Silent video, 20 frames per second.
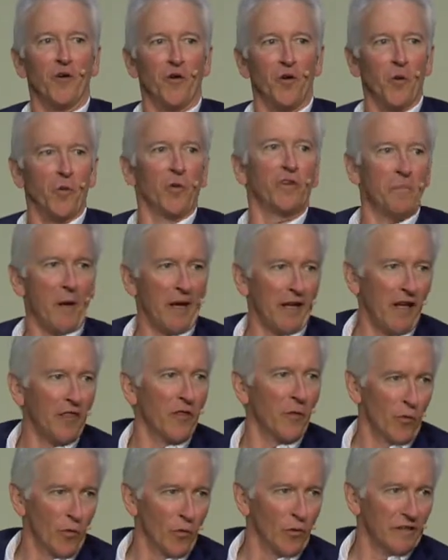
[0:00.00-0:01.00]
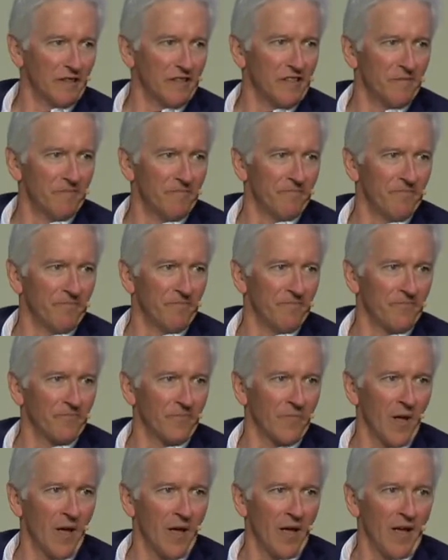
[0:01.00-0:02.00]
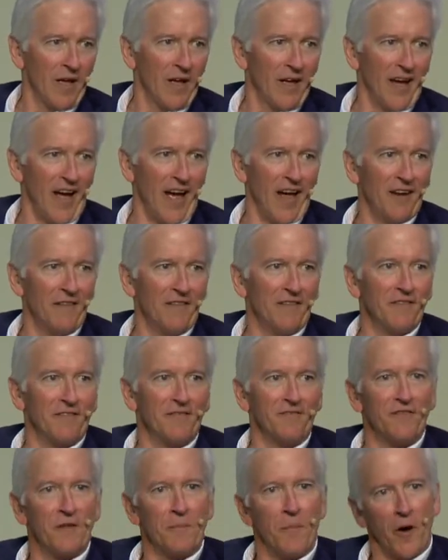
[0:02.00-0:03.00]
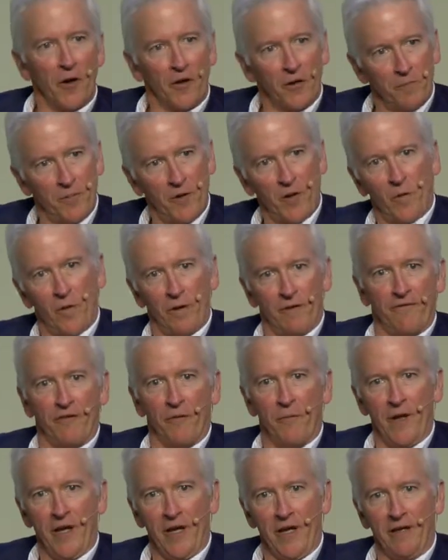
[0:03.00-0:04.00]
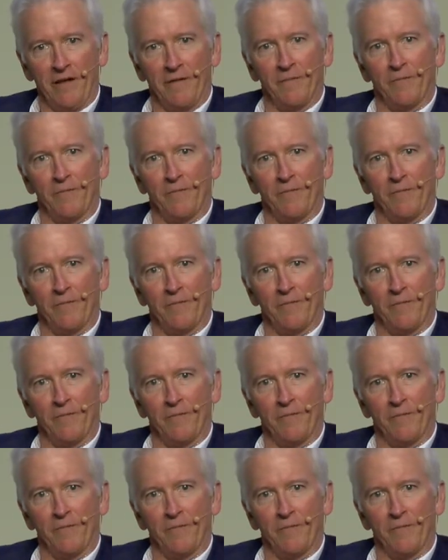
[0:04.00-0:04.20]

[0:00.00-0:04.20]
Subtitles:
who was making the rules. And the modern period for me,